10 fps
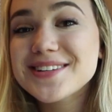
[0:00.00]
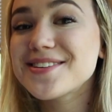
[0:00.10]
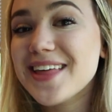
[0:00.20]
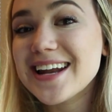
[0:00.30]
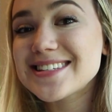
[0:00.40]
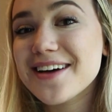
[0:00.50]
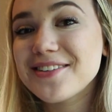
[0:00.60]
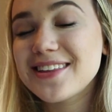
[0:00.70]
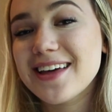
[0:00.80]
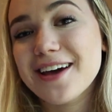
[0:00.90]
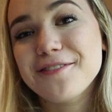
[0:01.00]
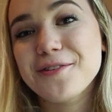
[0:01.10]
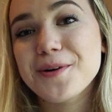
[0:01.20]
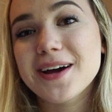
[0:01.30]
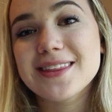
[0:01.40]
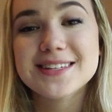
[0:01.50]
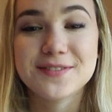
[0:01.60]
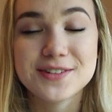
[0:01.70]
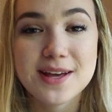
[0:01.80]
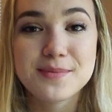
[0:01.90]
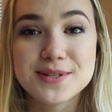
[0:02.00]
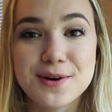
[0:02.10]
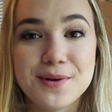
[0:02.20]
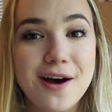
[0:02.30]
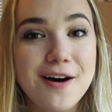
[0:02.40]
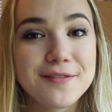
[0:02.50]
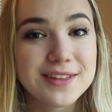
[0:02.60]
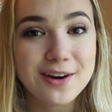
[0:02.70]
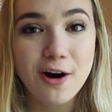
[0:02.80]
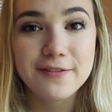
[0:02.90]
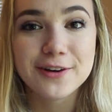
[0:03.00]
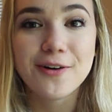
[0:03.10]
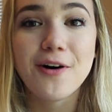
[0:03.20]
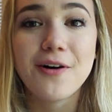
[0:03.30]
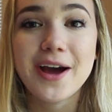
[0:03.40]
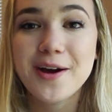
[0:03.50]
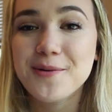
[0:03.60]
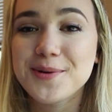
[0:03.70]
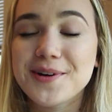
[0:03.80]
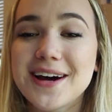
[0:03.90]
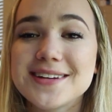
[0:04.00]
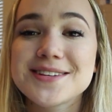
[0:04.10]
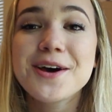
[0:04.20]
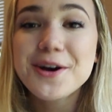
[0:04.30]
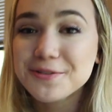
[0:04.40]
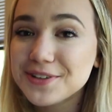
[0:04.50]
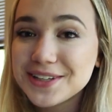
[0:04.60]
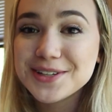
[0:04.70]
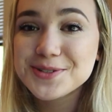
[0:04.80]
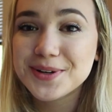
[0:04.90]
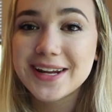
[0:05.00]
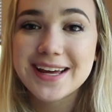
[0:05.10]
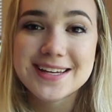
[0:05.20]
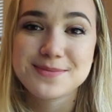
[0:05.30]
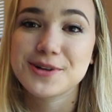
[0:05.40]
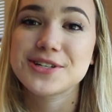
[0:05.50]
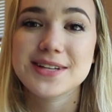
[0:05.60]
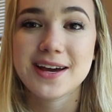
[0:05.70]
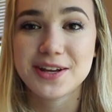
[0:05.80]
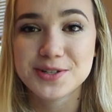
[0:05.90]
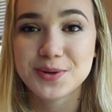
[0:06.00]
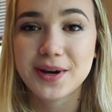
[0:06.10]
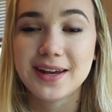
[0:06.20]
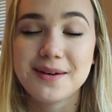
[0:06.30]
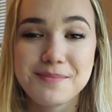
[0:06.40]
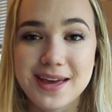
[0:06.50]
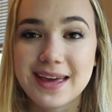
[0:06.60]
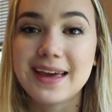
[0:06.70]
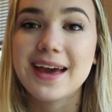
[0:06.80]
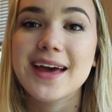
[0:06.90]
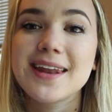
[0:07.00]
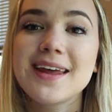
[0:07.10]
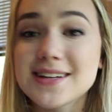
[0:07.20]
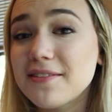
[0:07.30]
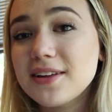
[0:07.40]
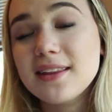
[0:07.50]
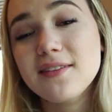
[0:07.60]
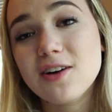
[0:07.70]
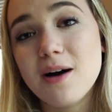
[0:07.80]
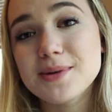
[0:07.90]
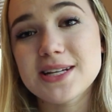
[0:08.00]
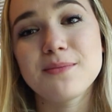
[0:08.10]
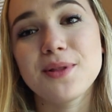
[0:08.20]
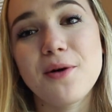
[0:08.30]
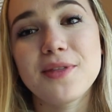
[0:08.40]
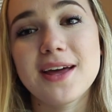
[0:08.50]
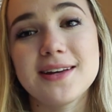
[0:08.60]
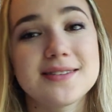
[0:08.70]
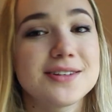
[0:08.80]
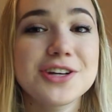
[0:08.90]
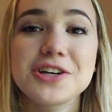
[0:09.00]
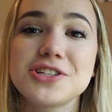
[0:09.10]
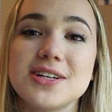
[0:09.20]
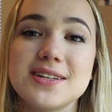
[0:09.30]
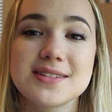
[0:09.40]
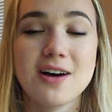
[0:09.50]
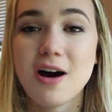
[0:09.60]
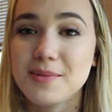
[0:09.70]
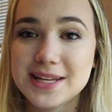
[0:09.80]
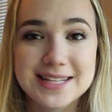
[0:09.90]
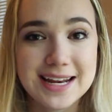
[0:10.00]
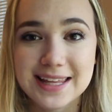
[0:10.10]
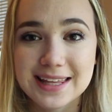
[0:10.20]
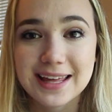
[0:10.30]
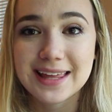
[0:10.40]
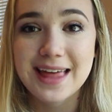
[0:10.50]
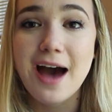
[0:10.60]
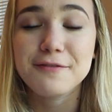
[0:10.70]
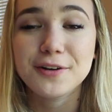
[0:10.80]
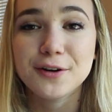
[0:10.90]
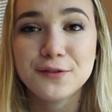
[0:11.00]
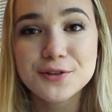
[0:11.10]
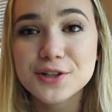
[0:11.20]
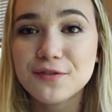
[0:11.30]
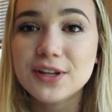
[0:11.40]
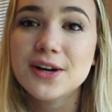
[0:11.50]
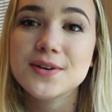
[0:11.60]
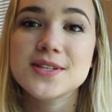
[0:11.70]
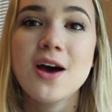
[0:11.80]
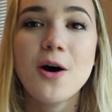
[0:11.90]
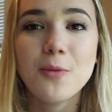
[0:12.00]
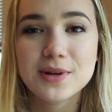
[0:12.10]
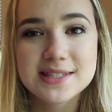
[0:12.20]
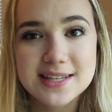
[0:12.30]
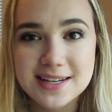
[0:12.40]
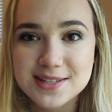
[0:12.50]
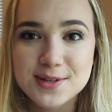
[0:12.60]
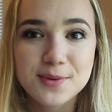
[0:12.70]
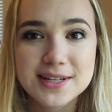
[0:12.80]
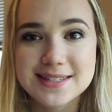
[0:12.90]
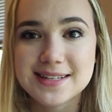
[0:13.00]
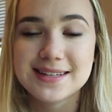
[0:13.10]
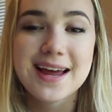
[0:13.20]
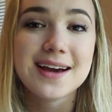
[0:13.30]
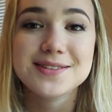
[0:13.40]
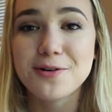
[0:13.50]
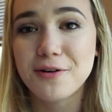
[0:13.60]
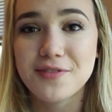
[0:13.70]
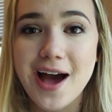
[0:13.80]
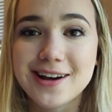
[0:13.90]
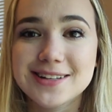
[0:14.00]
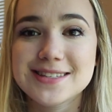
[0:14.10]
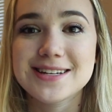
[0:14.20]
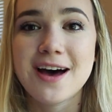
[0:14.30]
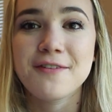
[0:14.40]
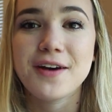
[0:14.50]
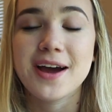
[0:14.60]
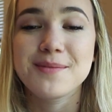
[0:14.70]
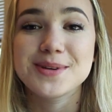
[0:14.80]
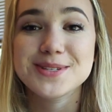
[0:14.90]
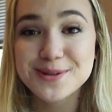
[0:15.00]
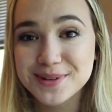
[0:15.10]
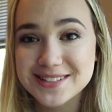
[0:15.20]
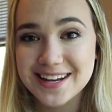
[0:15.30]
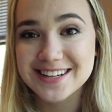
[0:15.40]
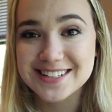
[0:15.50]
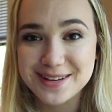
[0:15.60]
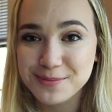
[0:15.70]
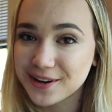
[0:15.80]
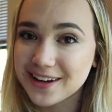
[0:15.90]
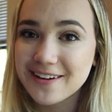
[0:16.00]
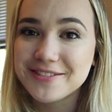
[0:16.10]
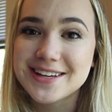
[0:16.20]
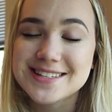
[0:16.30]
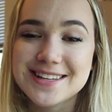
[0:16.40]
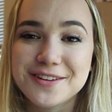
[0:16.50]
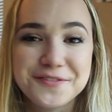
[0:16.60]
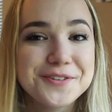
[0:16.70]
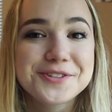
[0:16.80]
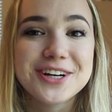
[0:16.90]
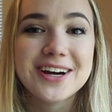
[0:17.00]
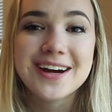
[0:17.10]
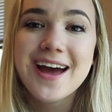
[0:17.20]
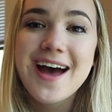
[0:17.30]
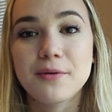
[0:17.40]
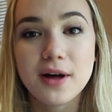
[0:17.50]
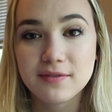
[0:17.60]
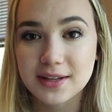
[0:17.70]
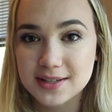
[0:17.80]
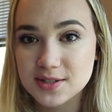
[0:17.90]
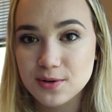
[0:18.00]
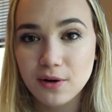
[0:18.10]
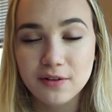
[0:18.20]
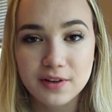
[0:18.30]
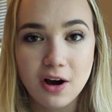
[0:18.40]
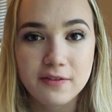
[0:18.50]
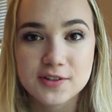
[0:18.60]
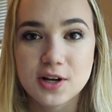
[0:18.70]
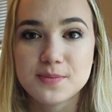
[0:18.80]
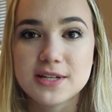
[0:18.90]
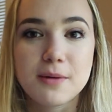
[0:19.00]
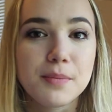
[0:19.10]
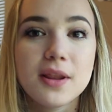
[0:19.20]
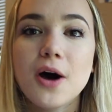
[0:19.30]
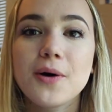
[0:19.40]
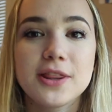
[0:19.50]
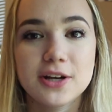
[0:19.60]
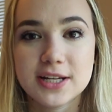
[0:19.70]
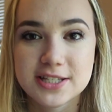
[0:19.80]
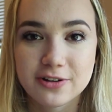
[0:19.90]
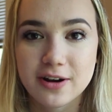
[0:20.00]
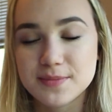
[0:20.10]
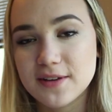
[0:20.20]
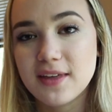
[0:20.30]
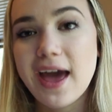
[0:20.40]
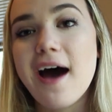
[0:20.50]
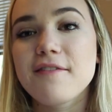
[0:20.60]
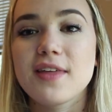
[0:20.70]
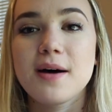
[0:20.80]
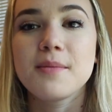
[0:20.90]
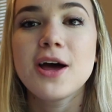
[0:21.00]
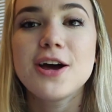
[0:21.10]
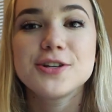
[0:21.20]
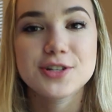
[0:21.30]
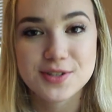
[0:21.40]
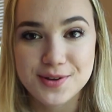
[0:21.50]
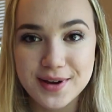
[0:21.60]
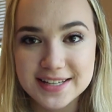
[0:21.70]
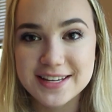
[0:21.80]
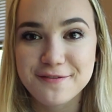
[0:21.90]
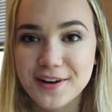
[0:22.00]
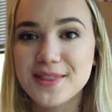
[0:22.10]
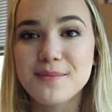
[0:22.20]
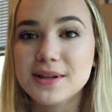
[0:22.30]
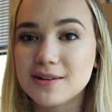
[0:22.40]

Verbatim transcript: So that is everything for this first episode of the coffee crawl. I hope you guys really enjoyed it as much as I enjoyed making it. Definitely leave a comment down below with any suggestions, comments, anything like that for future videos, what cities you want to see next, all that good stuff. I'm super excited to keep working on this in the future. I will have links to all of the coffee shops down below and their Instagrams if they have them, just so you guys can find them a